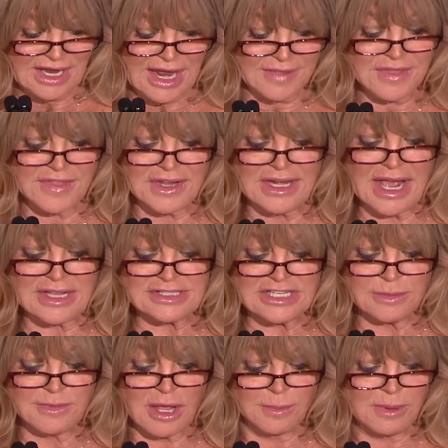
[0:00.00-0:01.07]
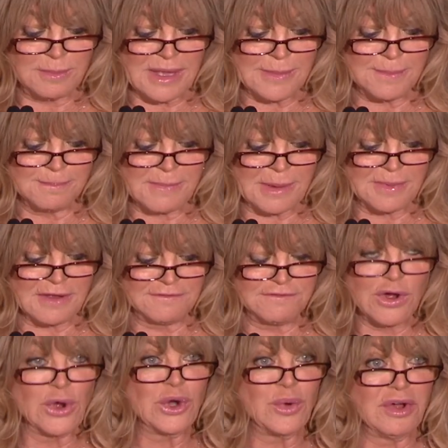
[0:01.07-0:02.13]
And then the next email might be a
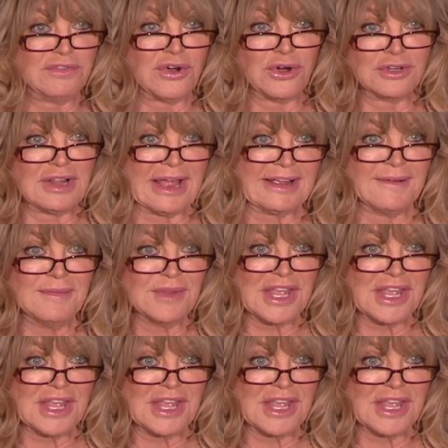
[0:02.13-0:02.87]
photo of her like